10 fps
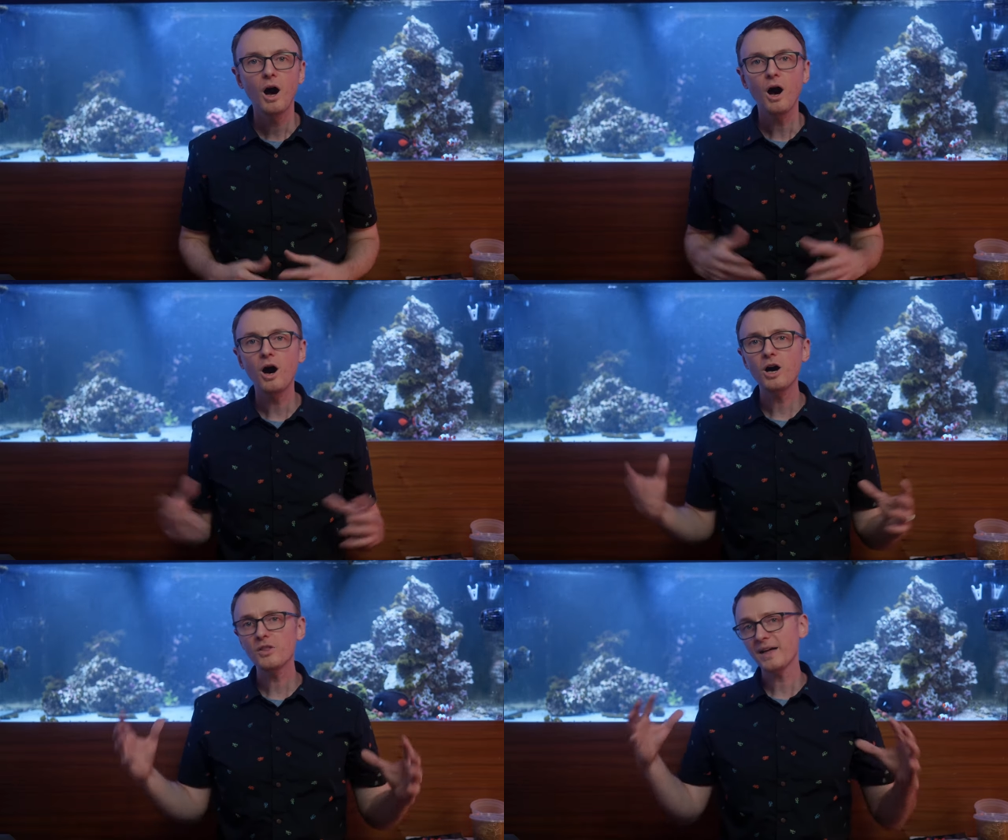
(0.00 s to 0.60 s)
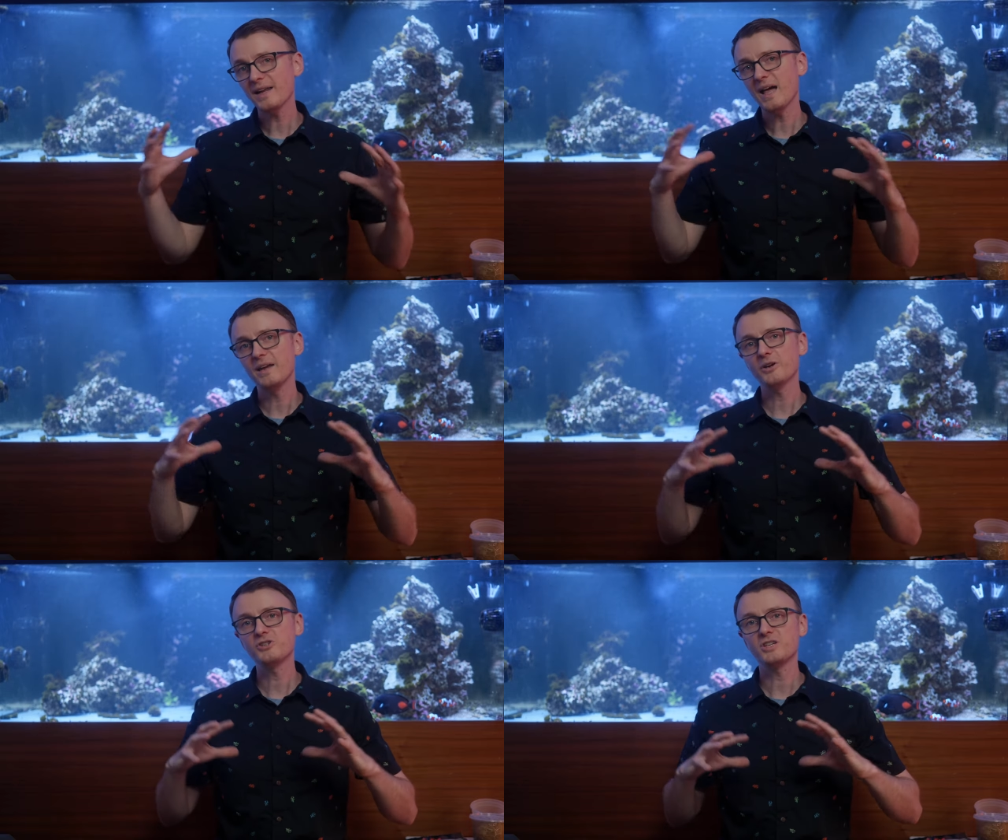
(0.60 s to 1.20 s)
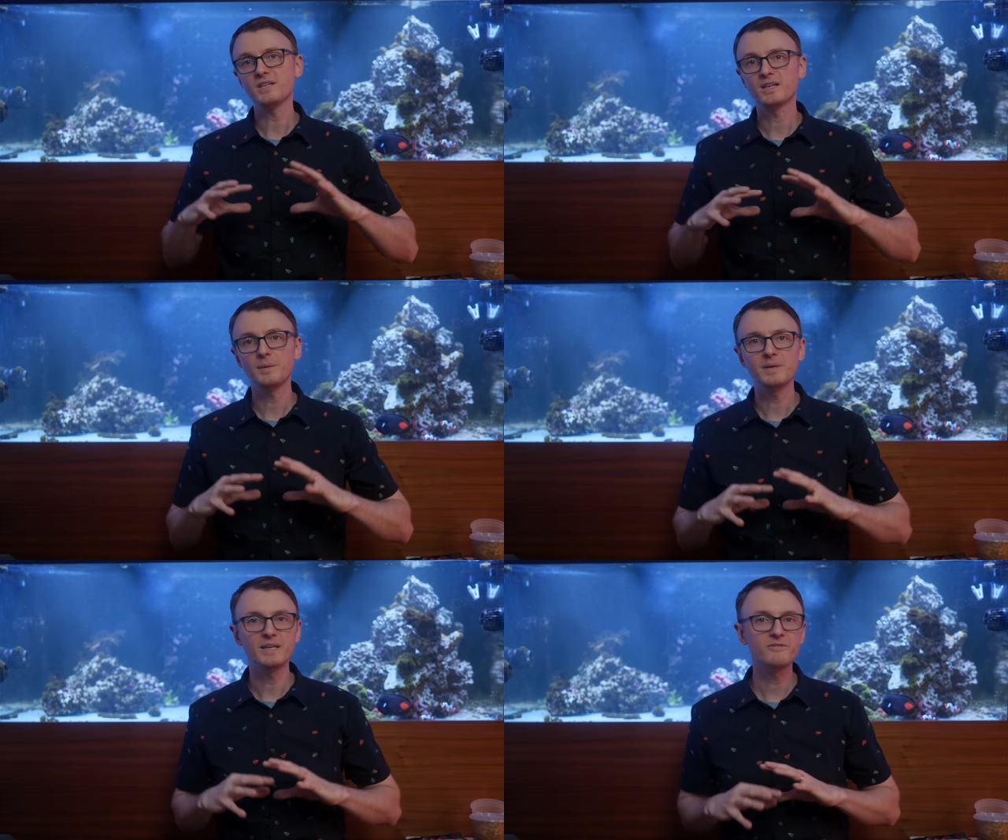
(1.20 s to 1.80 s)
all that energy
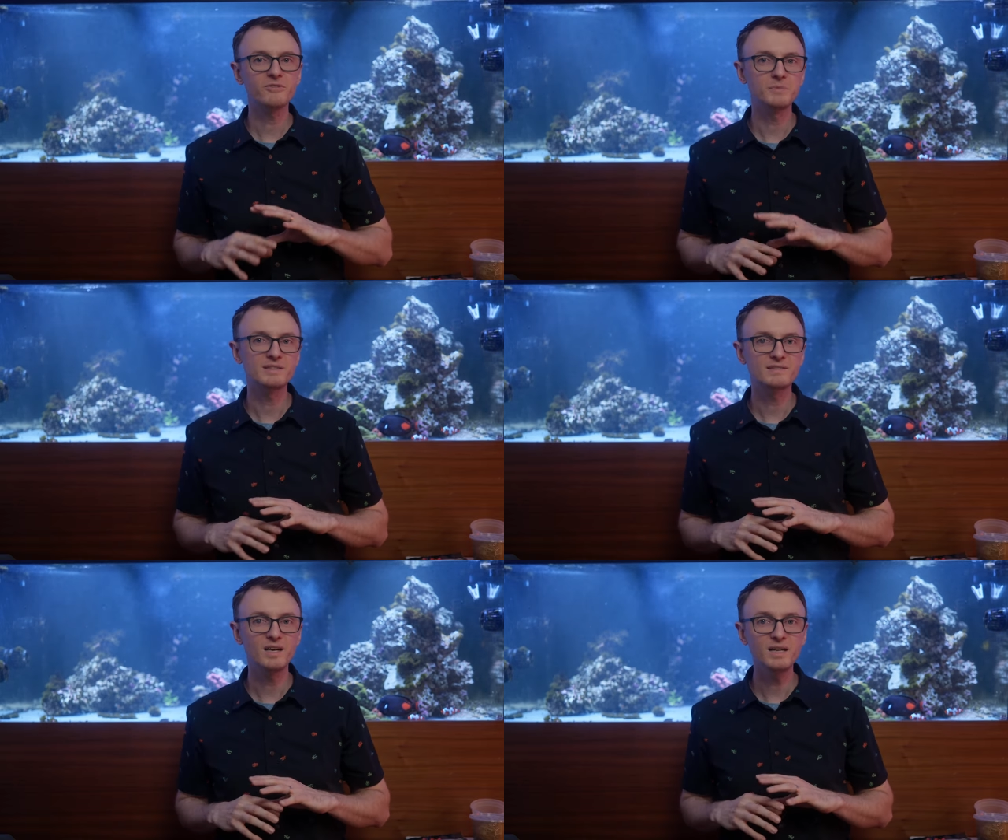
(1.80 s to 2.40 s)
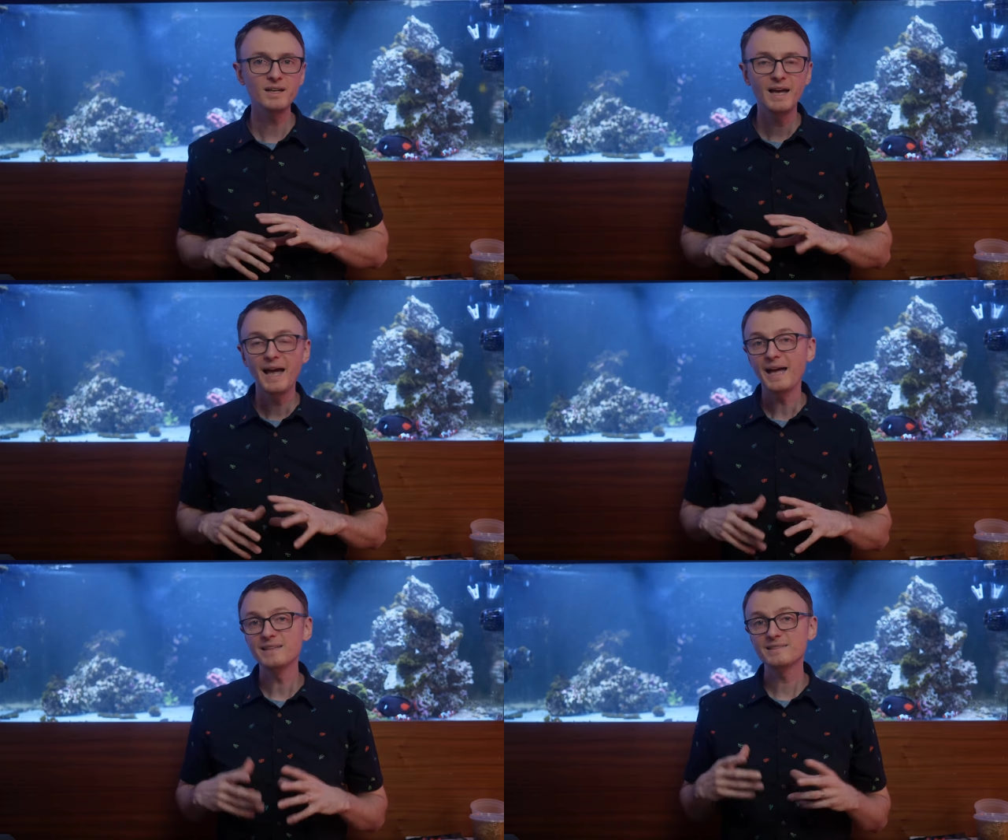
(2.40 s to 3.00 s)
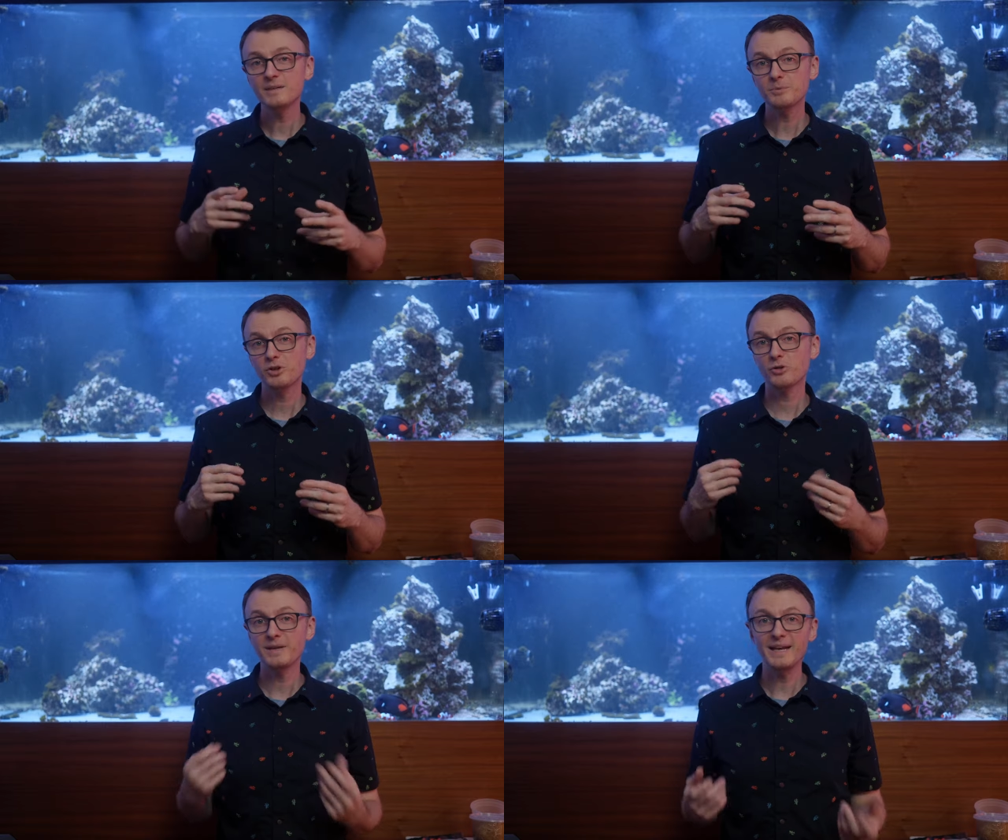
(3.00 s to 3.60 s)
coming in from the sun ends up
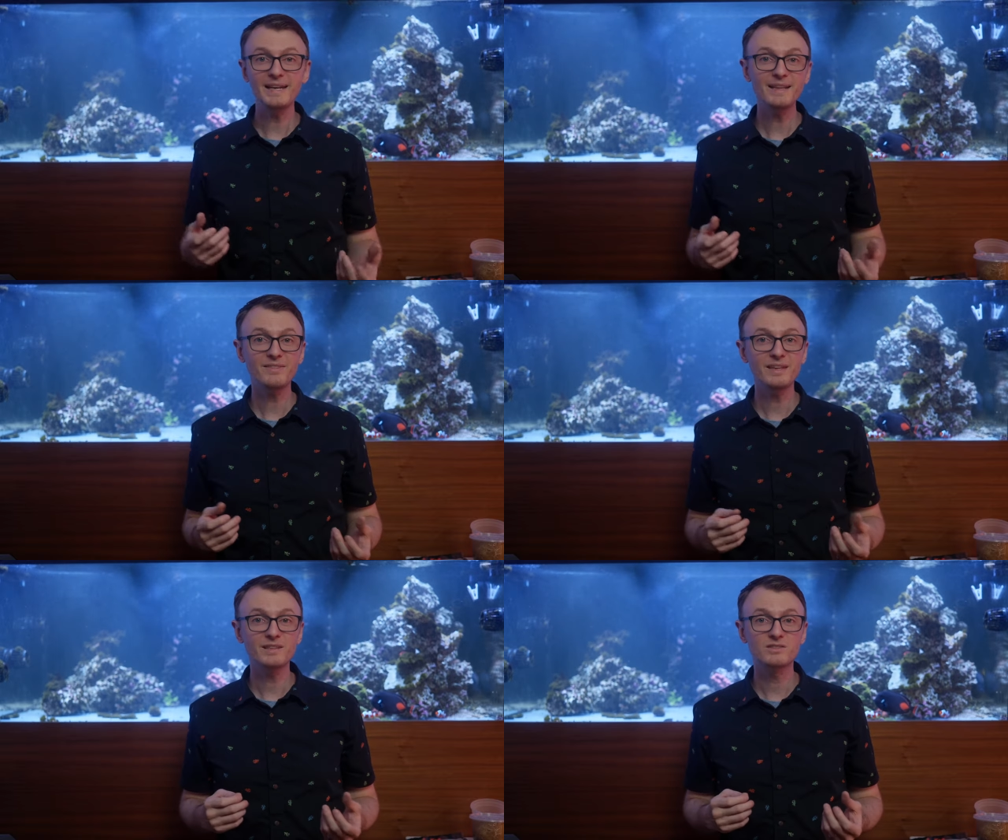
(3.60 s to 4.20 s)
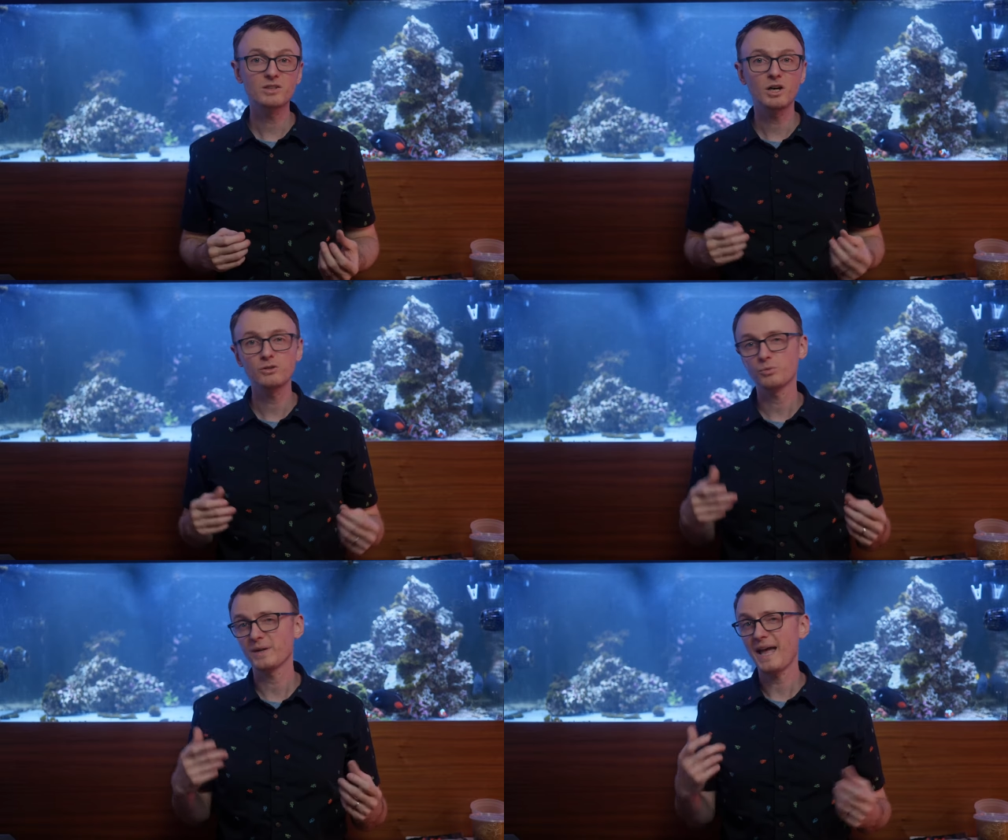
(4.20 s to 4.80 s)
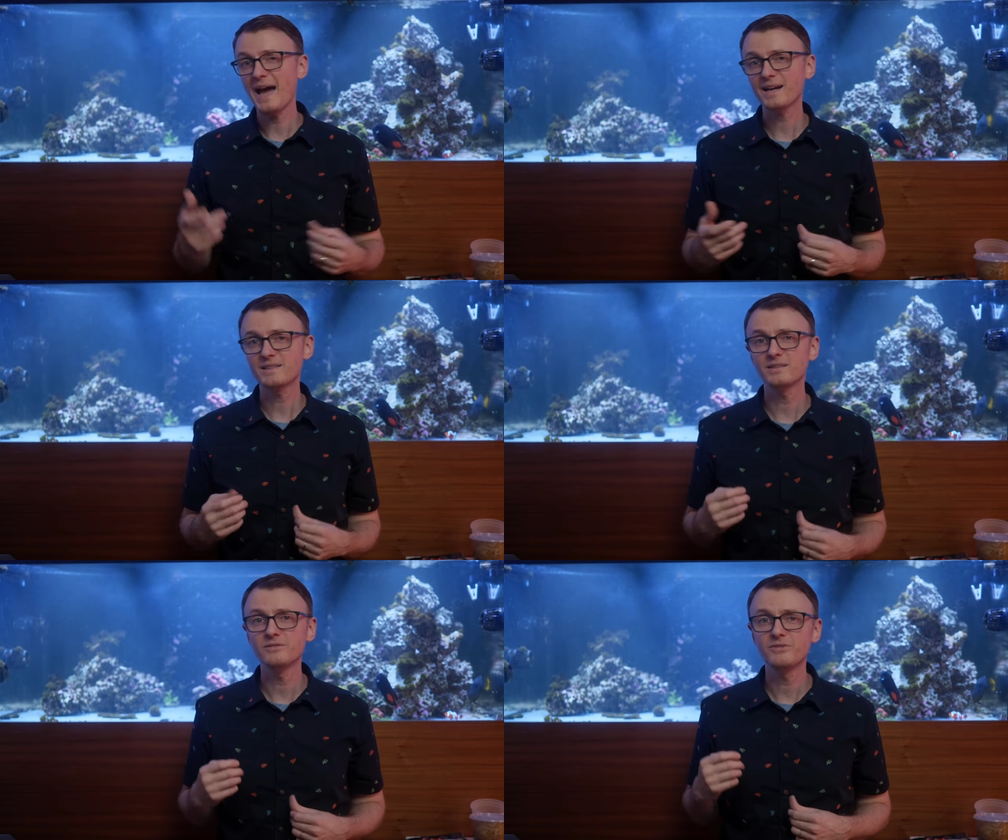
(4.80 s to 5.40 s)
creating things called
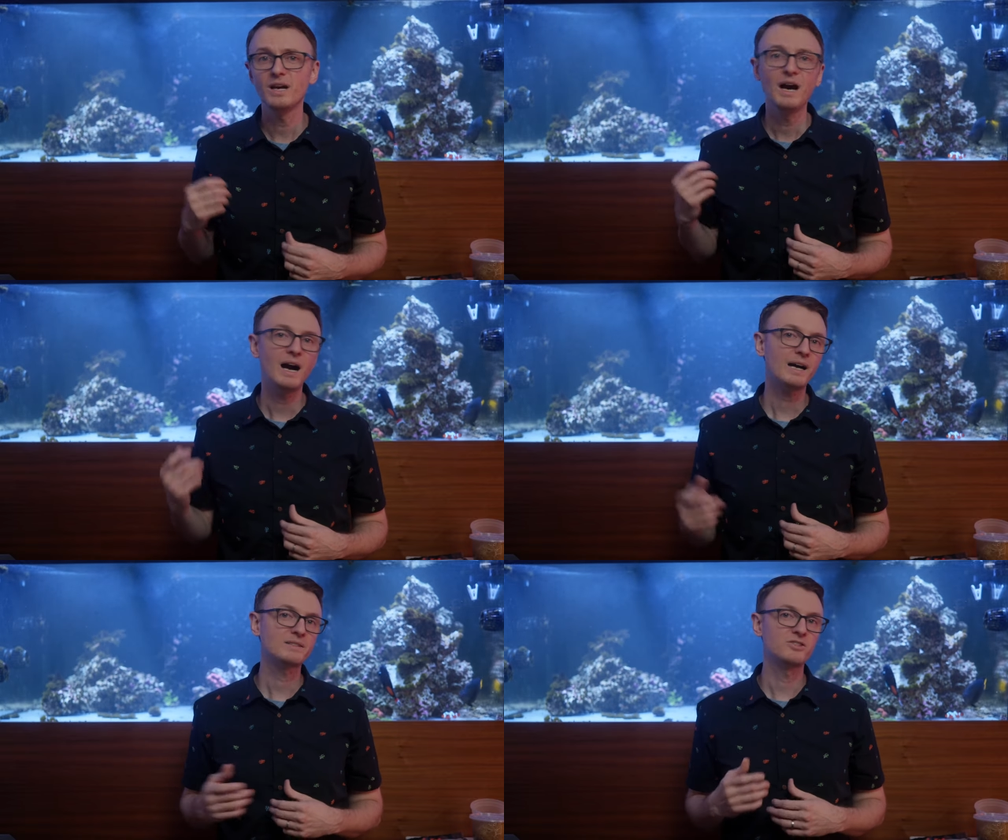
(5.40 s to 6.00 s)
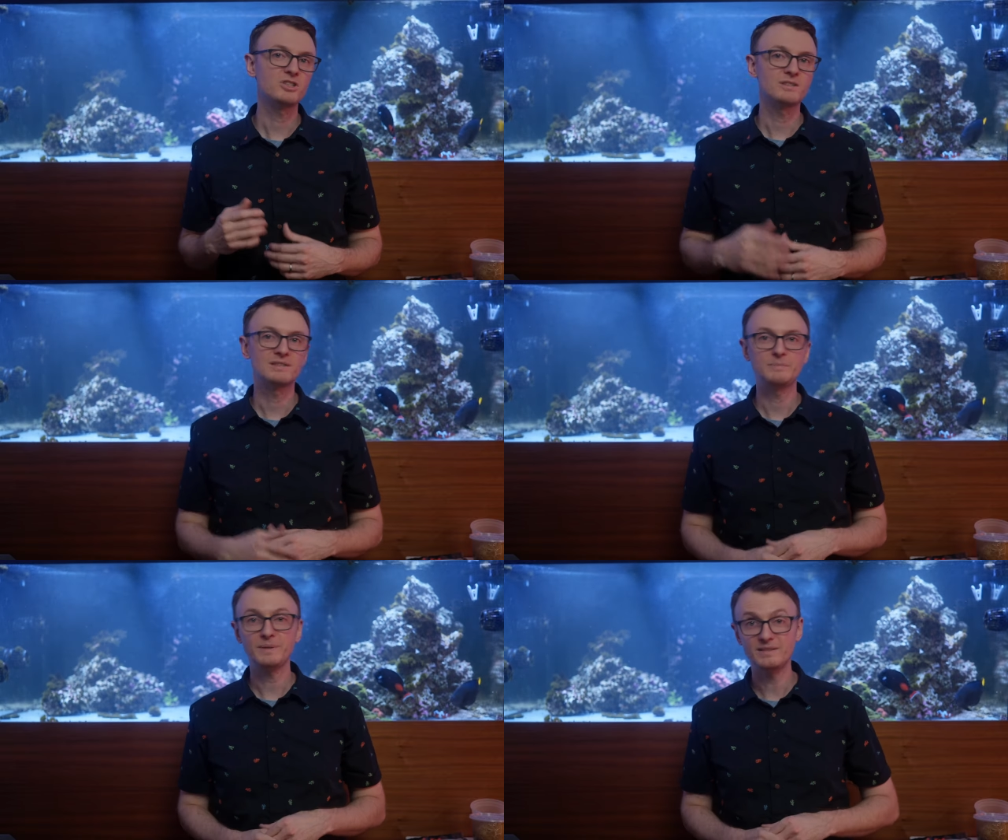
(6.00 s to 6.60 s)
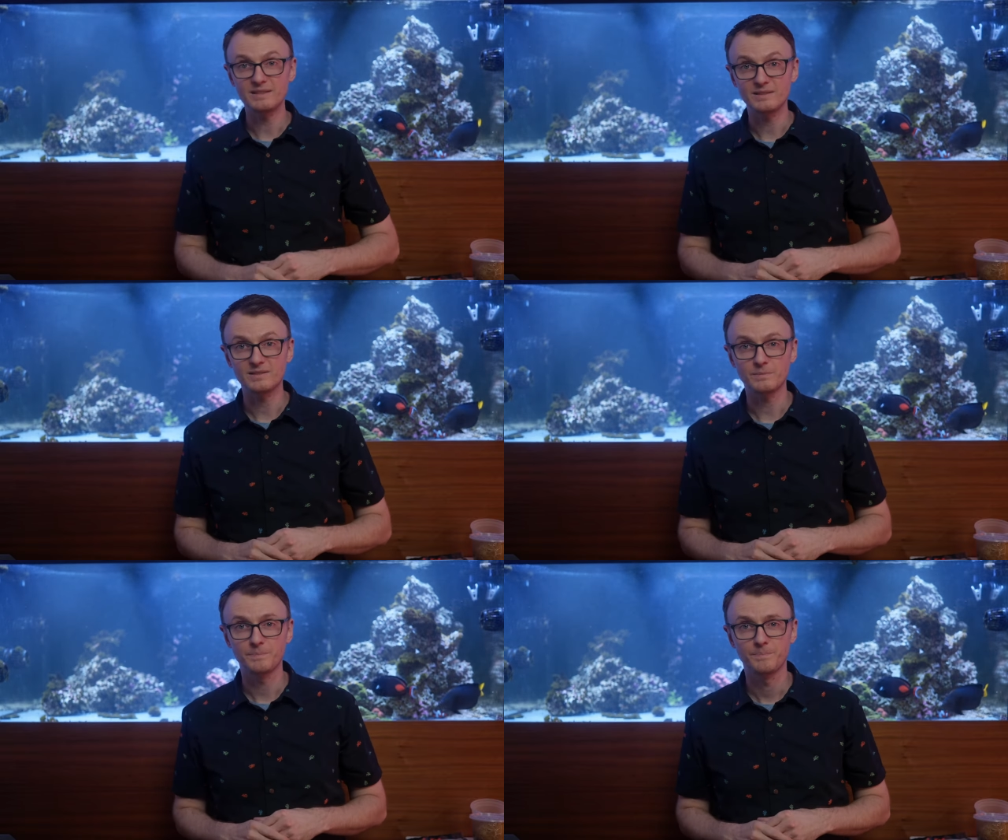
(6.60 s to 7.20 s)
reactive oxygen species.